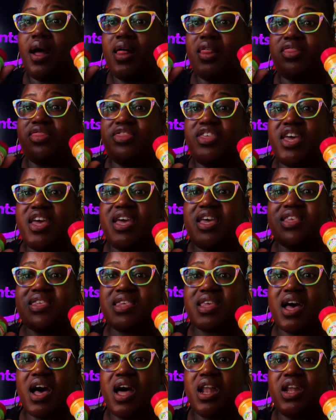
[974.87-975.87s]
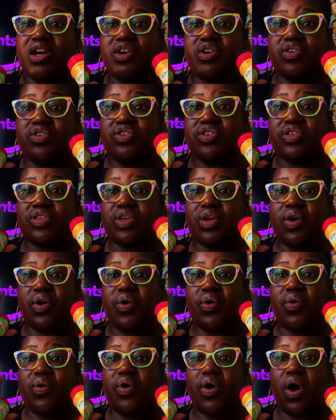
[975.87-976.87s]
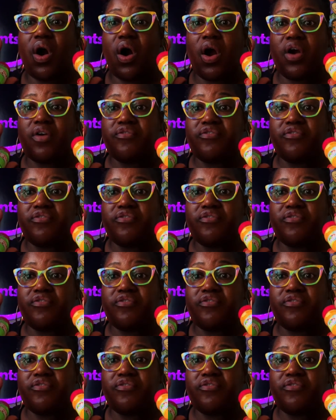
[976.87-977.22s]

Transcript: these colors are